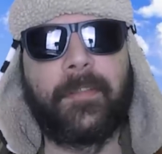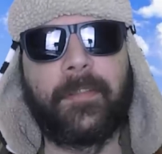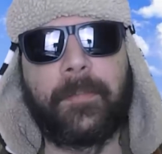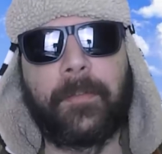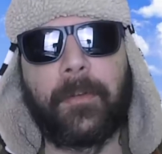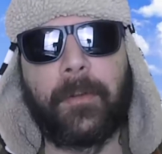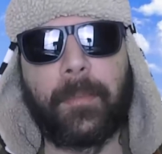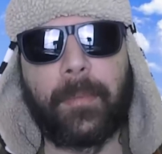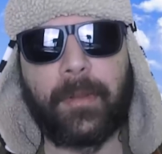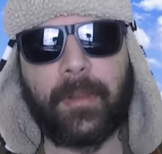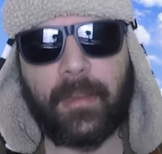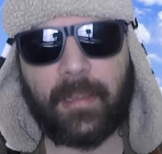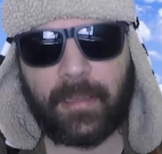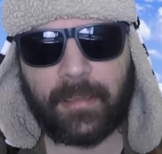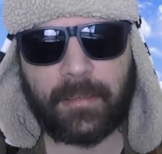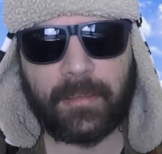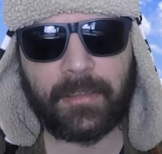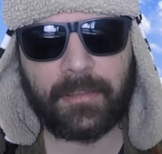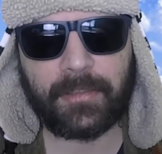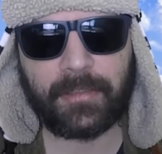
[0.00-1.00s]
for
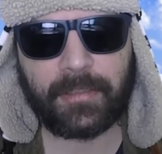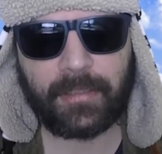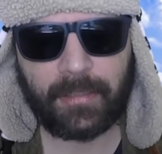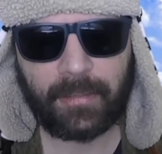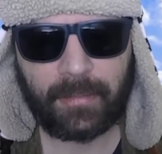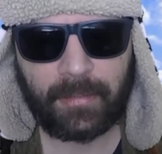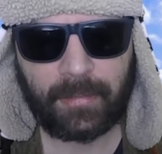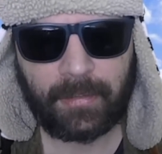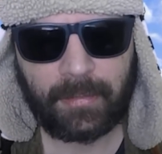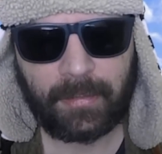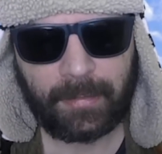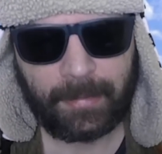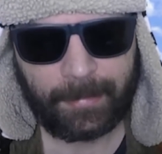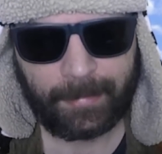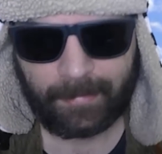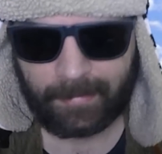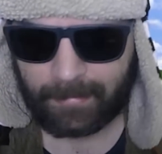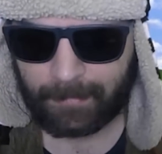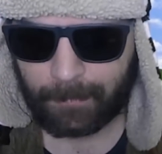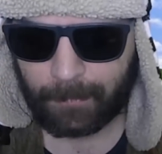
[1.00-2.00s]
politeness
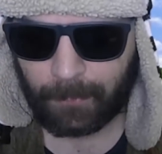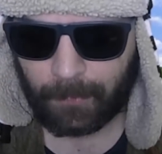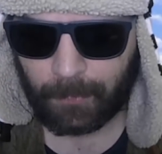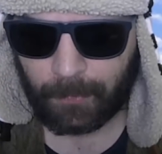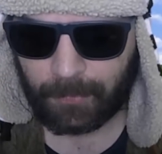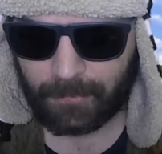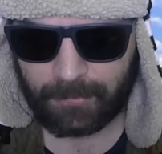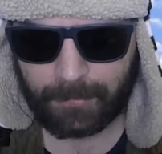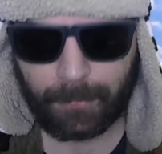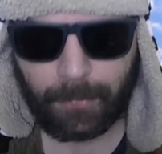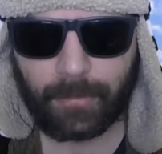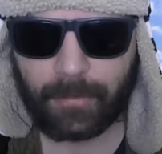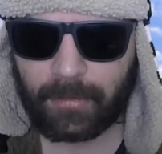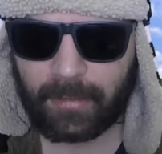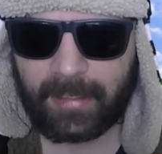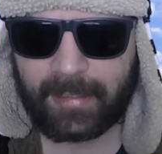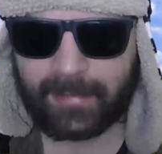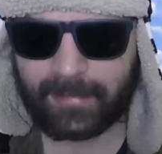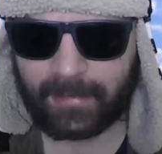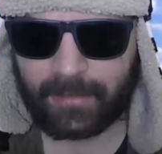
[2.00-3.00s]
was more
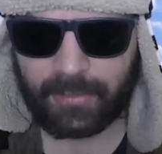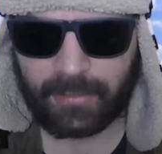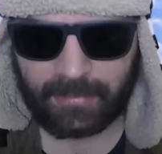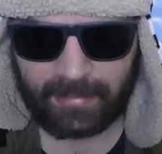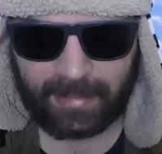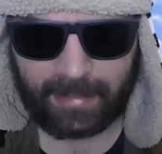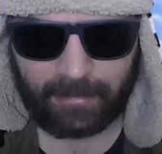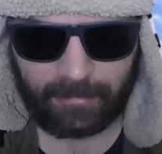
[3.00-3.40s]
likely just